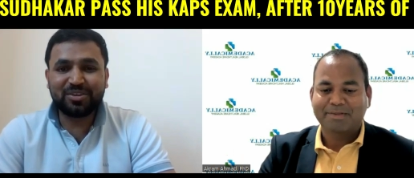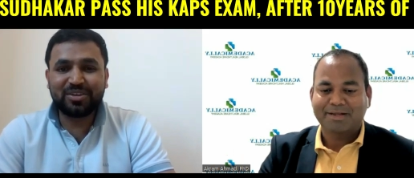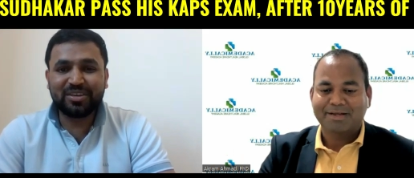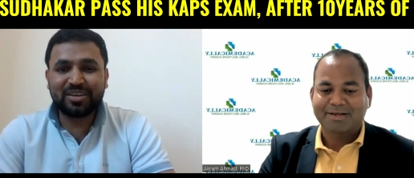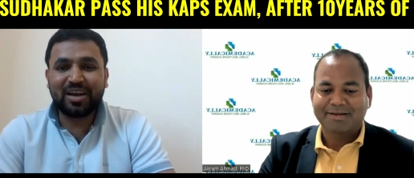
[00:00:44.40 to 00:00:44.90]
Speaker 1: Good
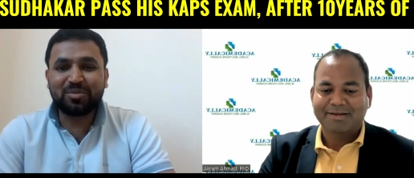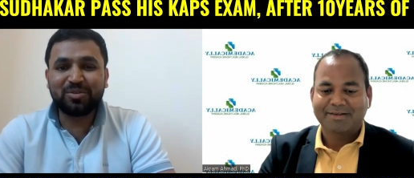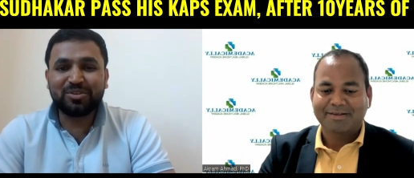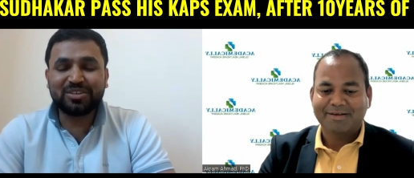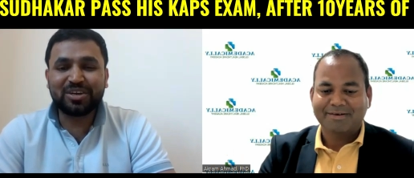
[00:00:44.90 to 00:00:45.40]
evening.
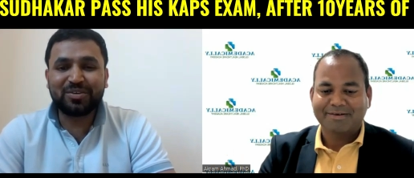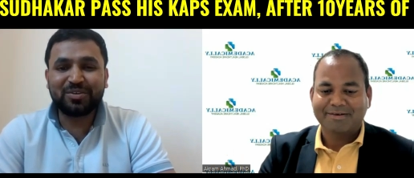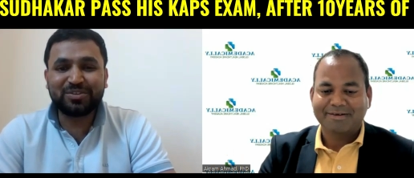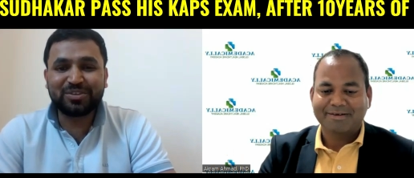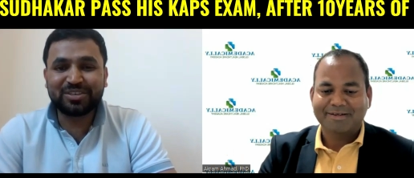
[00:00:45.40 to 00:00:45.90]
I'm good, sir. How
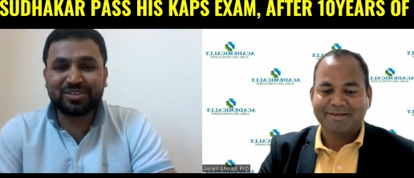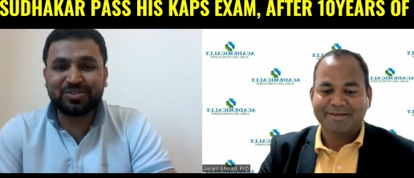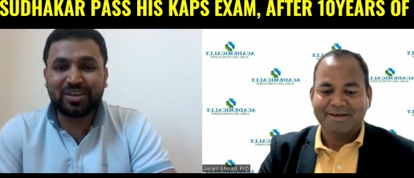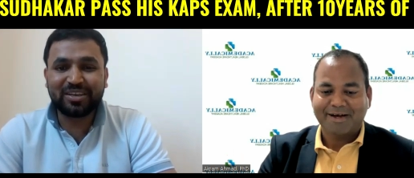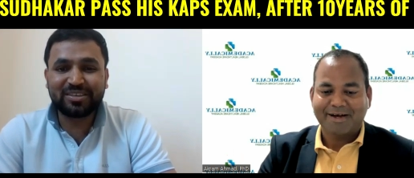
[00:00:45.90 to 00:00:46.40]
are you, sir,
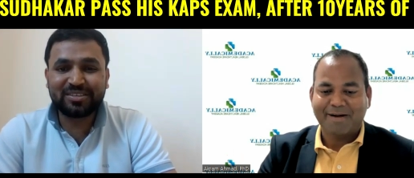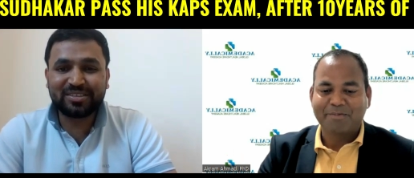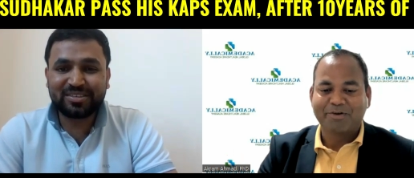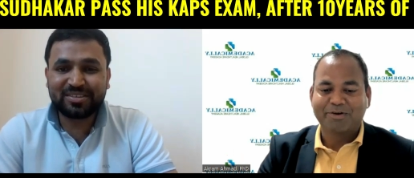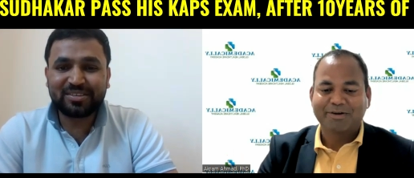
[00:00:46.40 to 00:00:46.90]
today? I'm
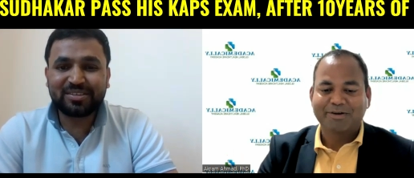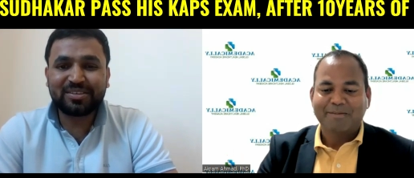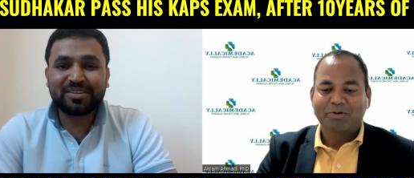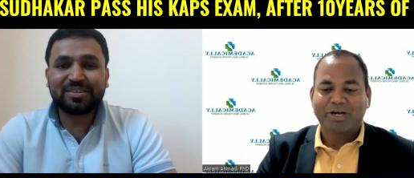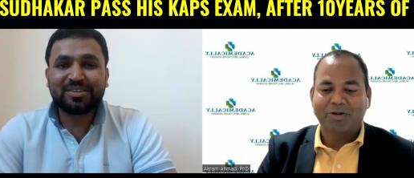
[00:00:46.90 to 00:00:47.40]
good.
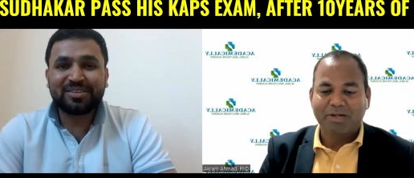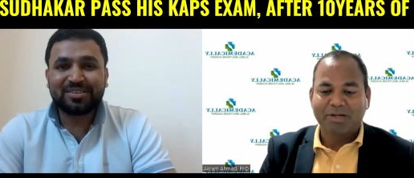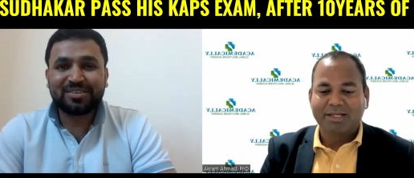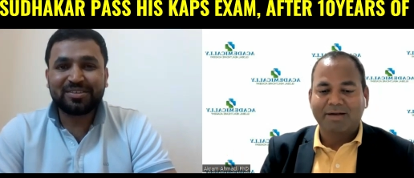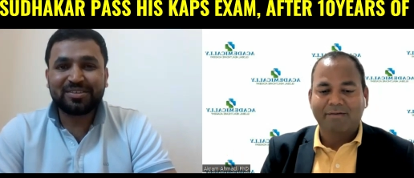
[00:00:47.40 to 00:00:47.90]
So, can you
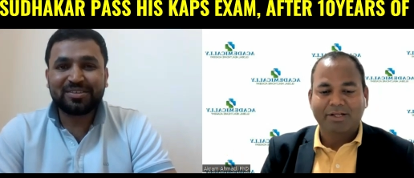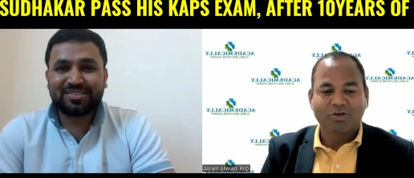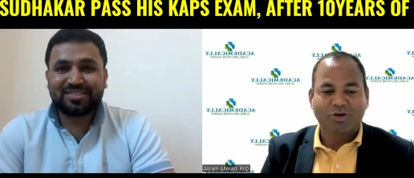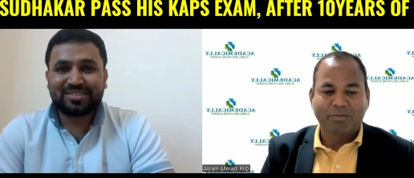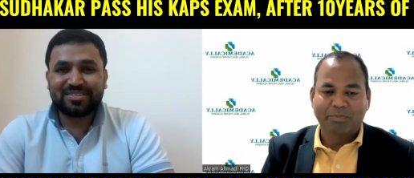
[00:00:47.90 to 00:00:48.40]
please give us
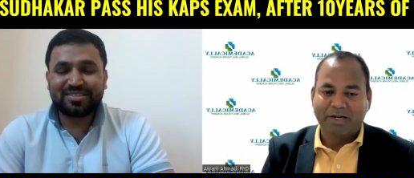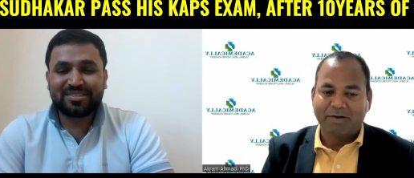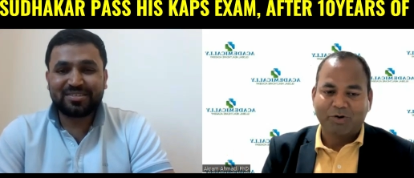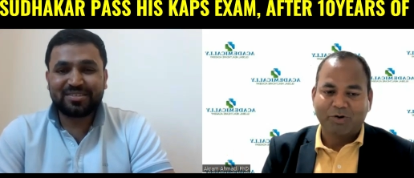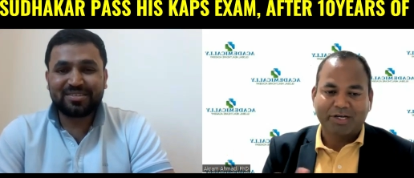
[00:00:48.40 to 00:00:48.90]
your brief
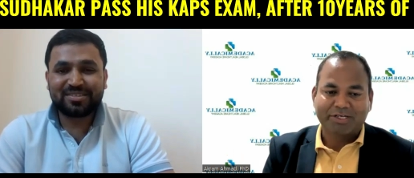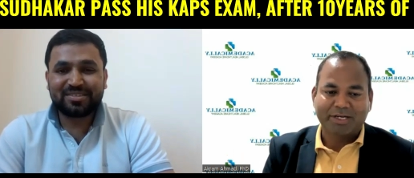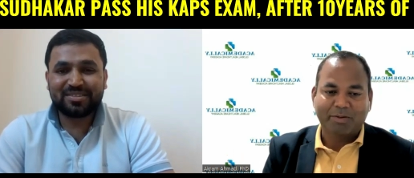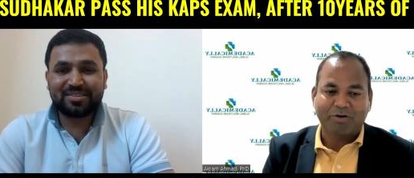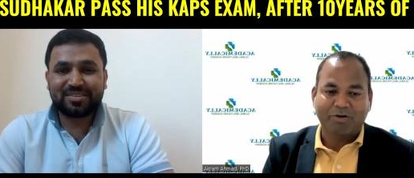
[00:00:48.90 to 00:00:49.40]
introduction
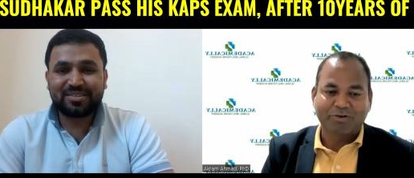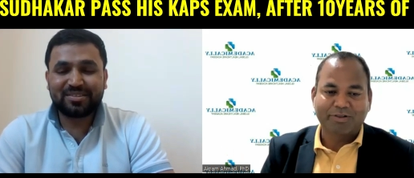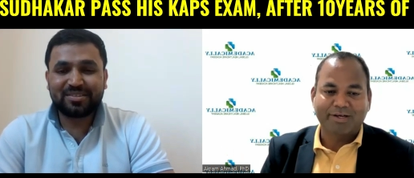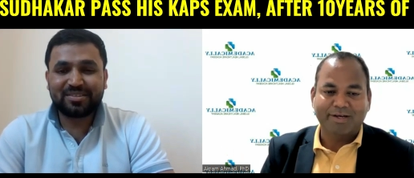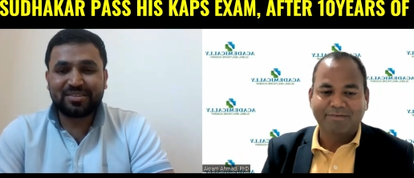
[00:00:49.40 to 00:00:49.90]
about
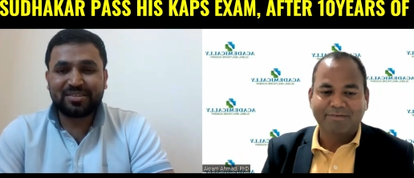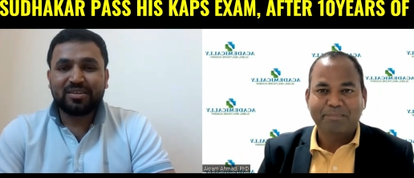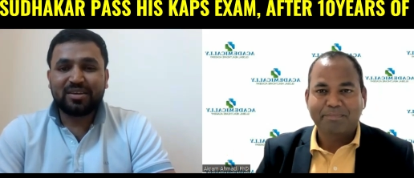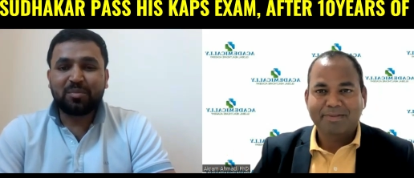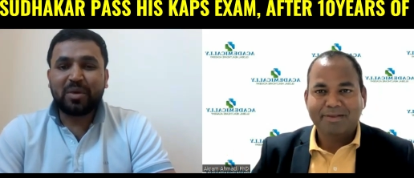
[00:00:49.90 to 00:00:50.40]
yourself?
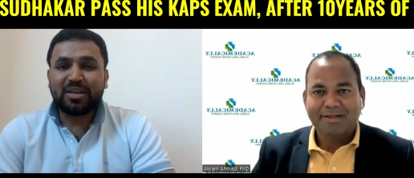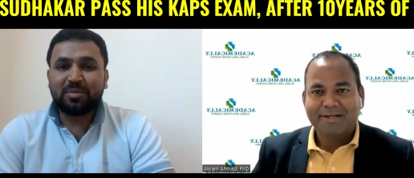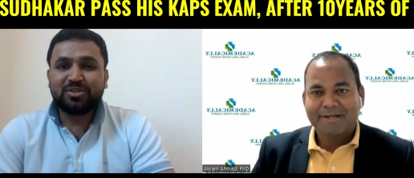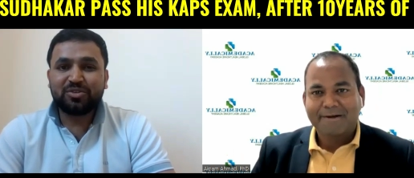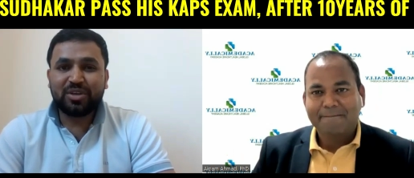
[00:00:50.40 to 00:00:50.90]
Speaker 2: Yeah, my
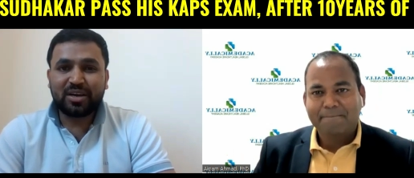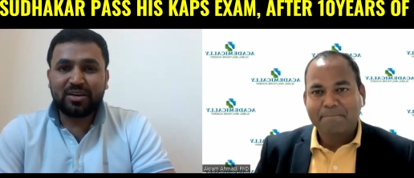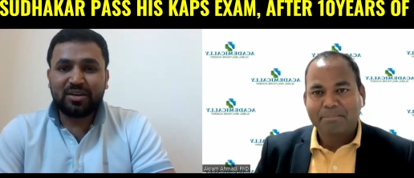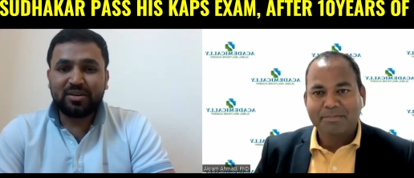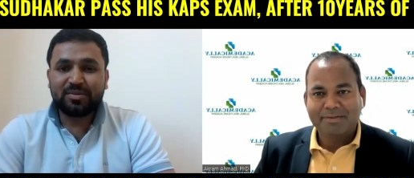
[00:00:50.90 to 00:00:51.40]
name is
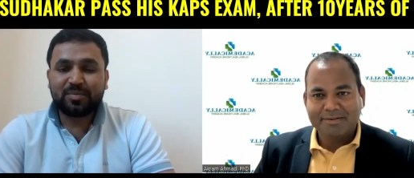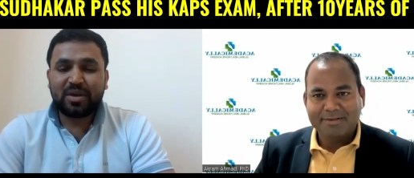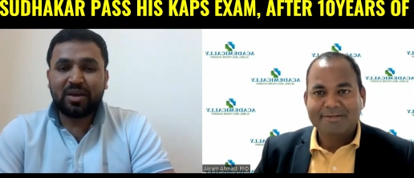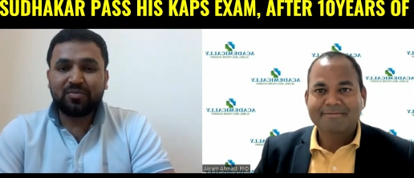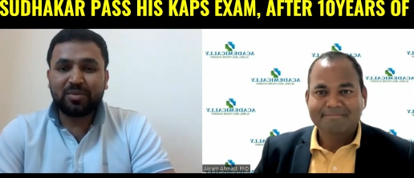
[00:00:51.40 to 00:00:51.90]
Sudhakar.
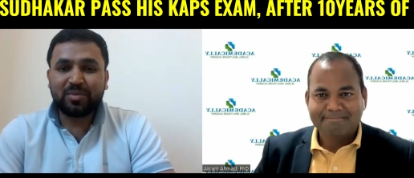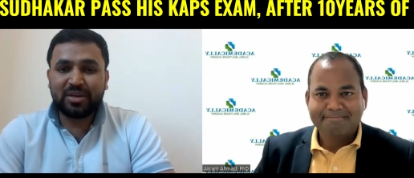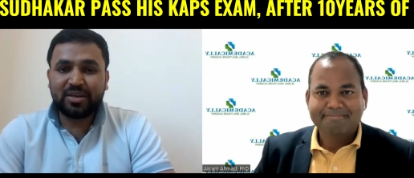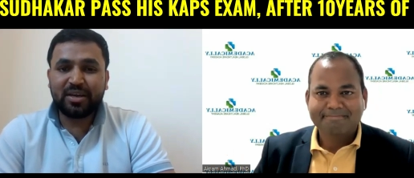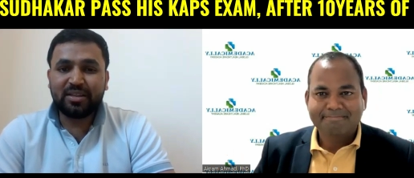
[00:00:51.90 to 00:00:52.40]
I'm from
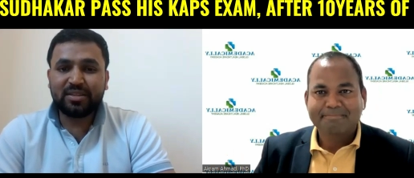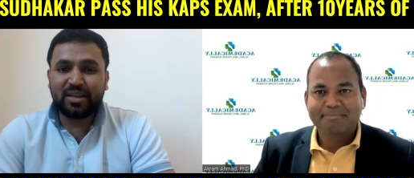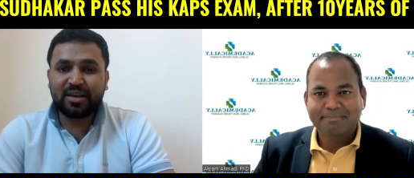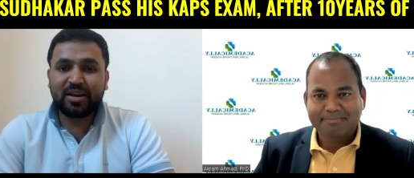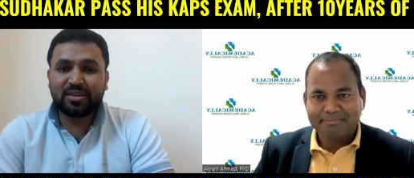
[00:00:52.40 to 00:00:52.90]
India,
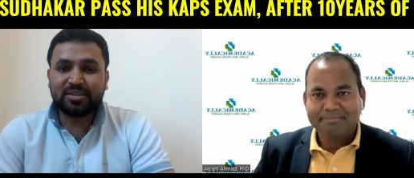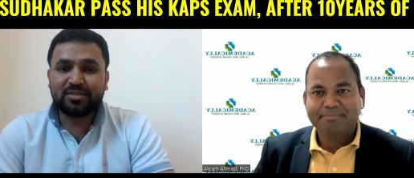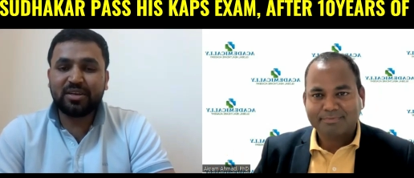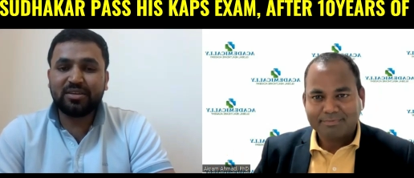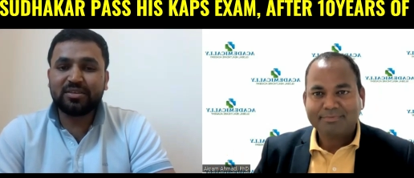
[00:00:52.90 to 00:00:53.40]
Telangana
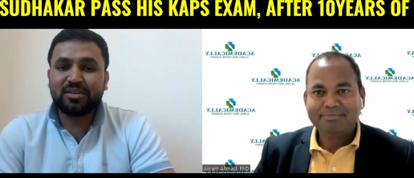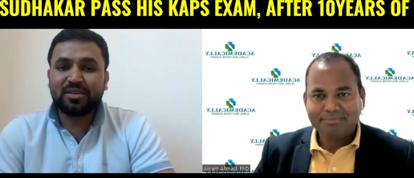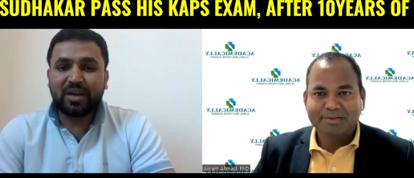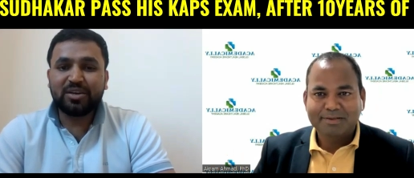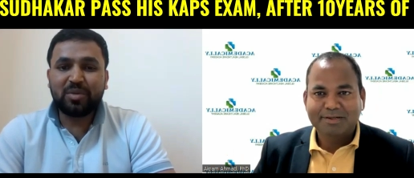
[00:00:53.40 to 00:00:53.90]
state.
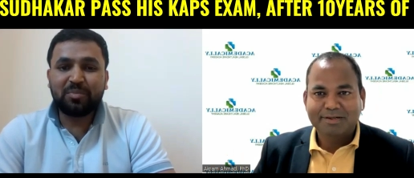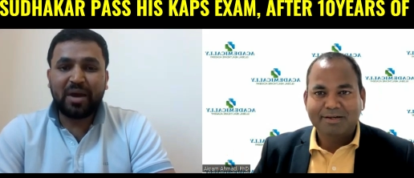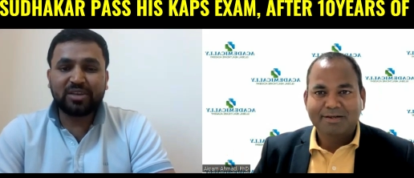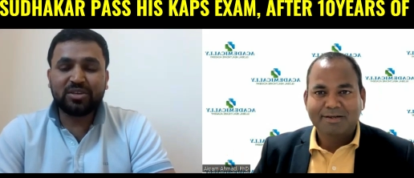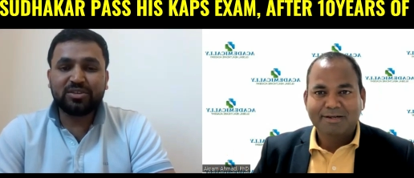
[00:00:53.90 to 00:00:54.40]
I did my
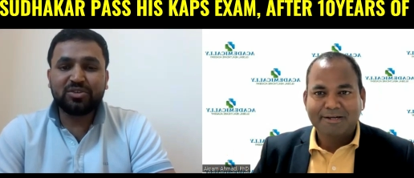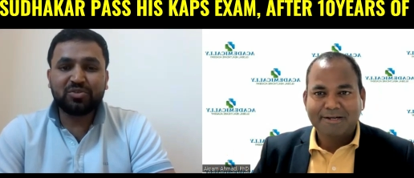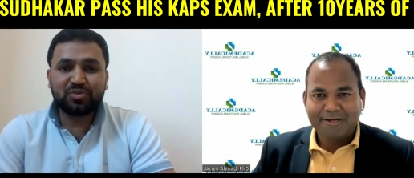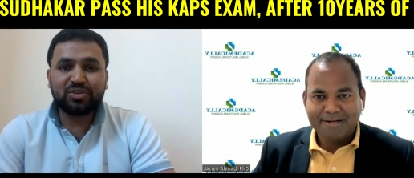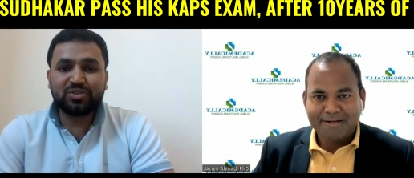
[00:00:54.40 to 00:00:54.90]
bachelor's
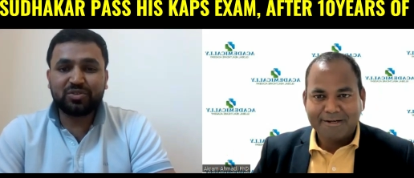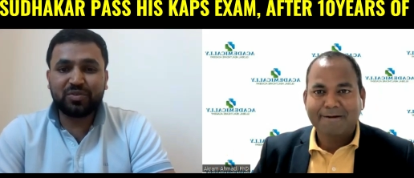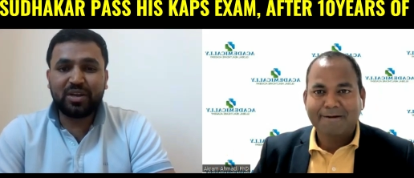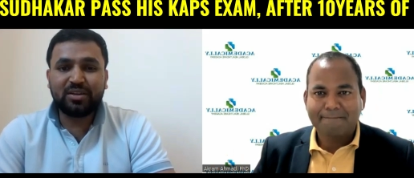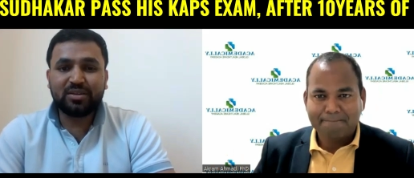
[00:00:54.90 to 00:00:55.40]
in
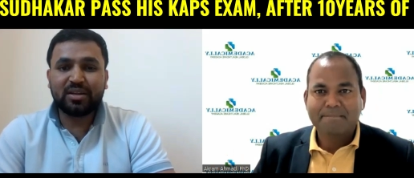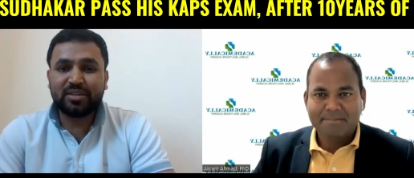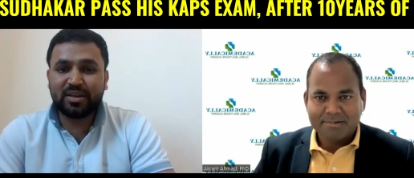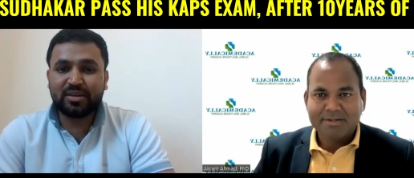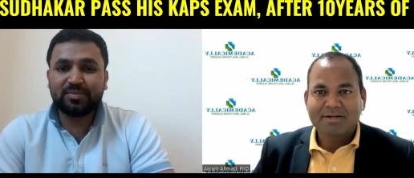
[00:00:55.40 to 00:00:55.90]
2012
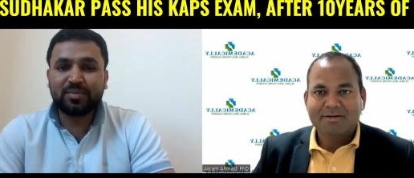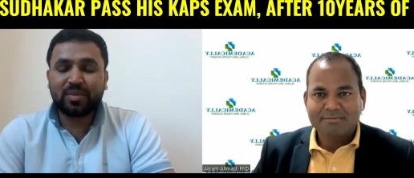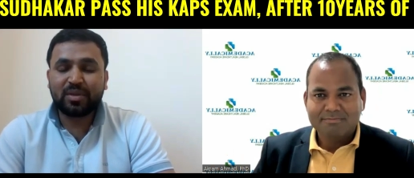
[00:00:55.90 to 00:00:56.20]
and then